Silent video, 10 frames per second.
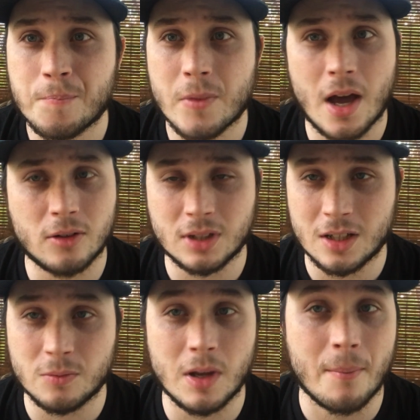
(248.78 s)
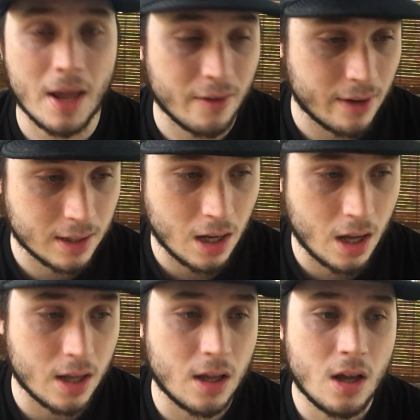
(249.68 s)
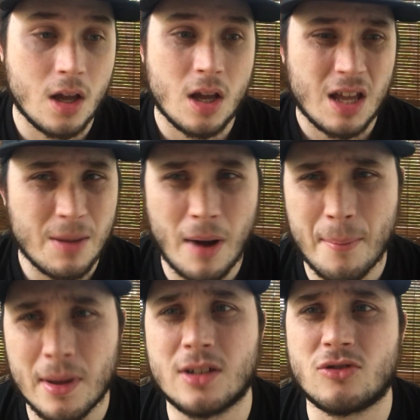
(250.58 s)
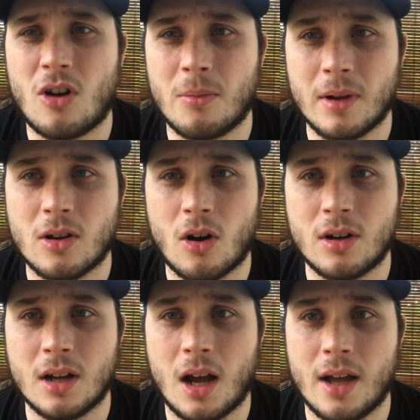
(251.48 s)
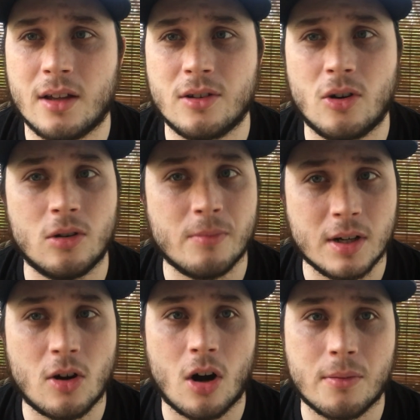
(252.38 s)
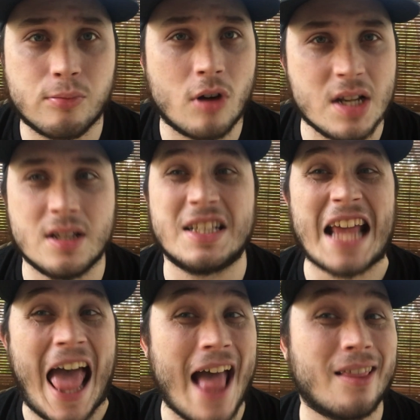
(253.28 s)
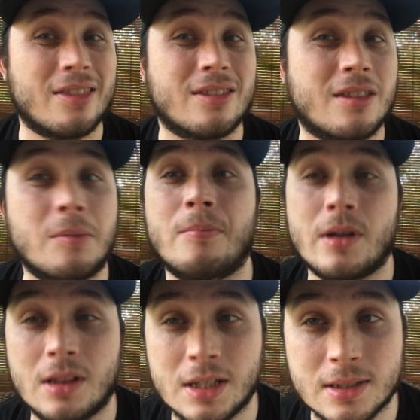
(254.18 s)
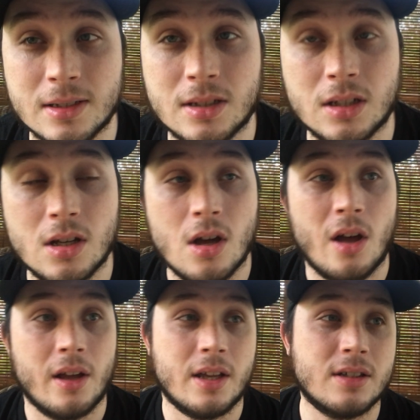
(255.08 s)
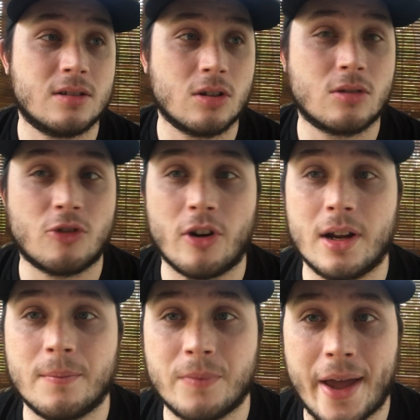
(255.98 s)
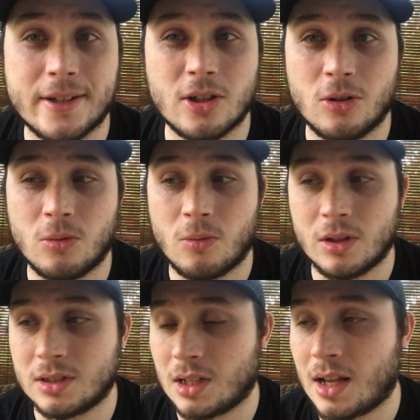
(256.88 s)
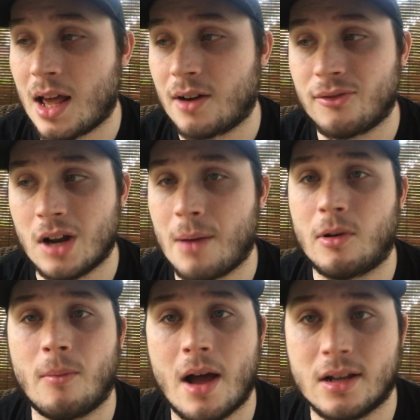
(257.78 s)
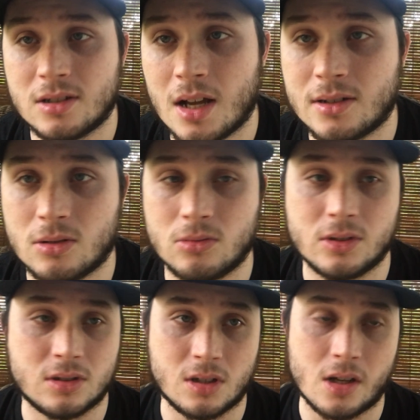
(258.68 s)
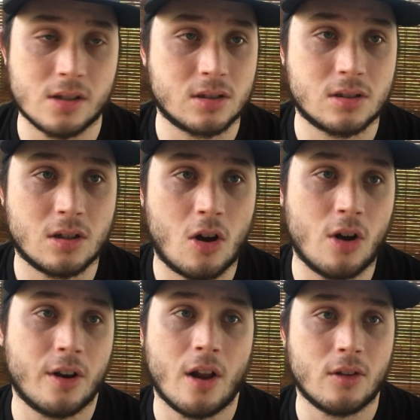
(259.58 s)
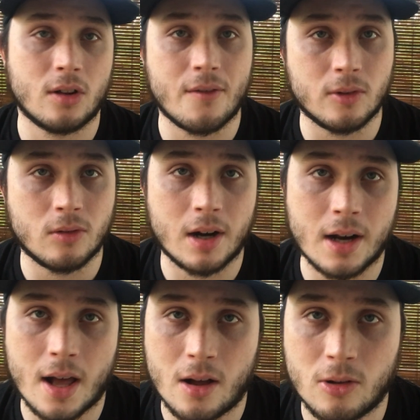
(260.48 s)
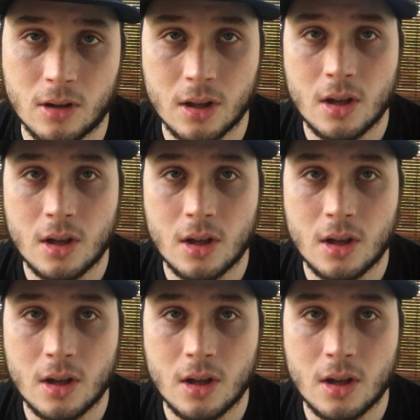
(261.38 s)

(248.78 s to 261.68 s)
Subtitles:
I don't think he'd be a main event guy. He might be a strong mid-card guy, a mid-card presence at the least. He's looked great. Naito, once again, had a phenomenal match. Naito is on another level right now.